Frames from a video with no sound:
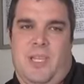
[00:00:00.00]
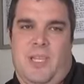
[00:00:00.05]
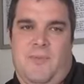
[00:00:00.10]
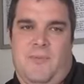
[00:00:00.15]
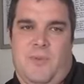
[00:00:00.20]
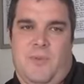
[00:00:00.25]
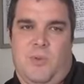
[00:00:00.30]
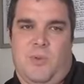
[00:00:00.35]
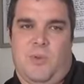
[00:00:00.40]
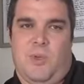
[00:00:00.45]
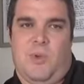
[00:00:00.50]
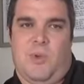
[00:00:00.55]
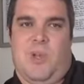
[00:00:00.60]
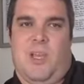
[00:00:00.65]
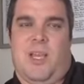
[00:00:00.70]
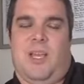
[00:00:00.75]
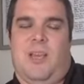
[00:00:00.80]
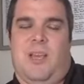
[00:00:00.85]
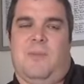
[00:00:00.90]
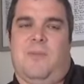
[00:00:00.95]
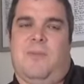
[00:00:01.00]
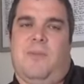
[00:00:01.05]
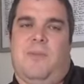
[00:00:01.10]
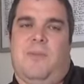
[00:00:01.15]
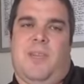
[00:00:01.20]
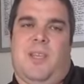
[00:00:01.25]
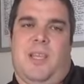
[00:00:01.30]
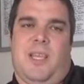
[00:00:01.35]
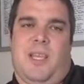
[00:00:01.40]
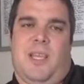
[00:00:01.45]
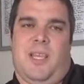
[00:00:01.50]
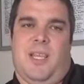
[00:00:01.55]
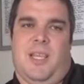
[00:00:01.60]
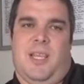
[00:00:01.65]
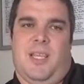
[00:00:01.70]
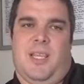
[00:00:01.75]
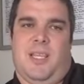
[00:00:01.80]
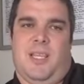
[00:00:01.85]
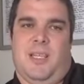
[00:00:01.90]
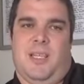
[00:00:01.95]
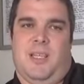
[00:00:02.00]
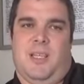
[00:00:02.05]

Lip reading: If you do have a